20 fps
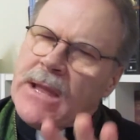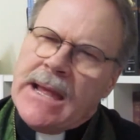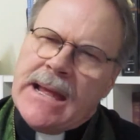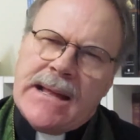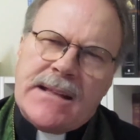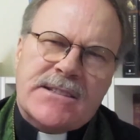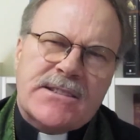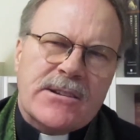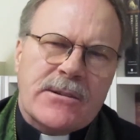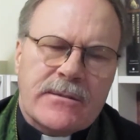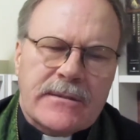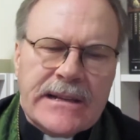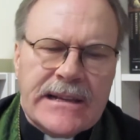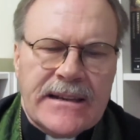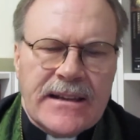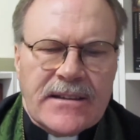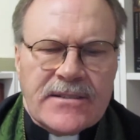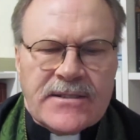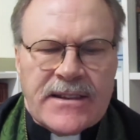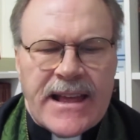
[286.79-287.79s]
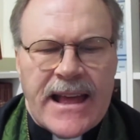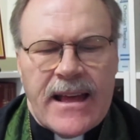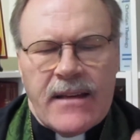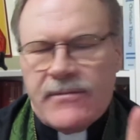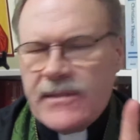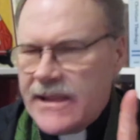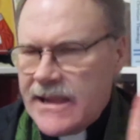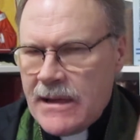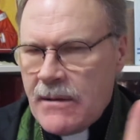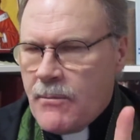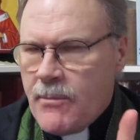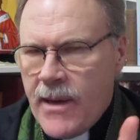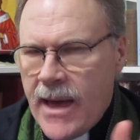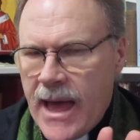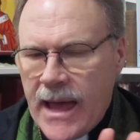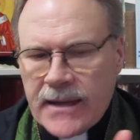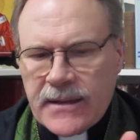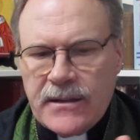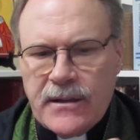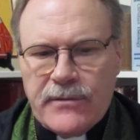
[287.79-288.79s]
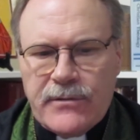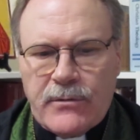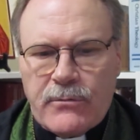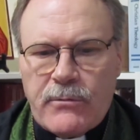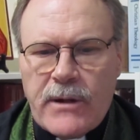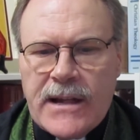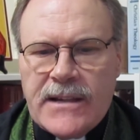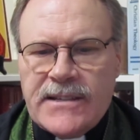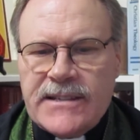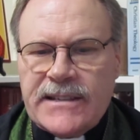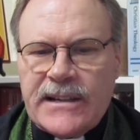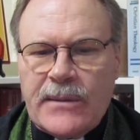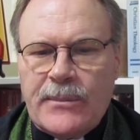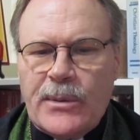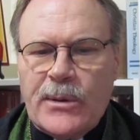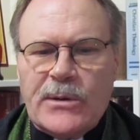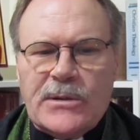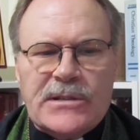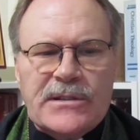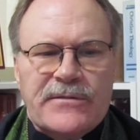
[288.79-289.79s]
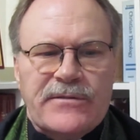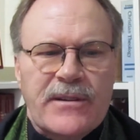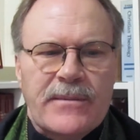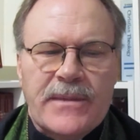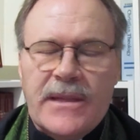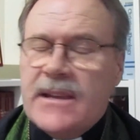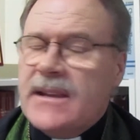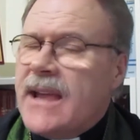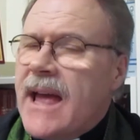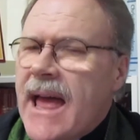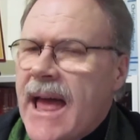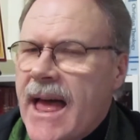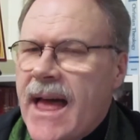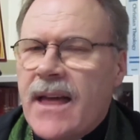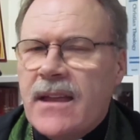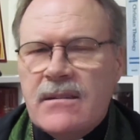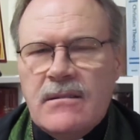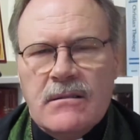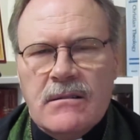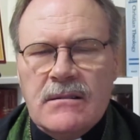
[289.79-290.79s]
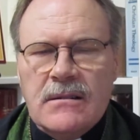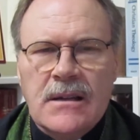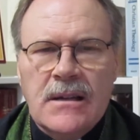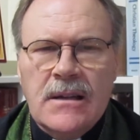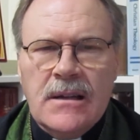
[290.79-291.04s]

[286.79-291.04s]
it certainly doesn't have the impact of raising a person from the dead, or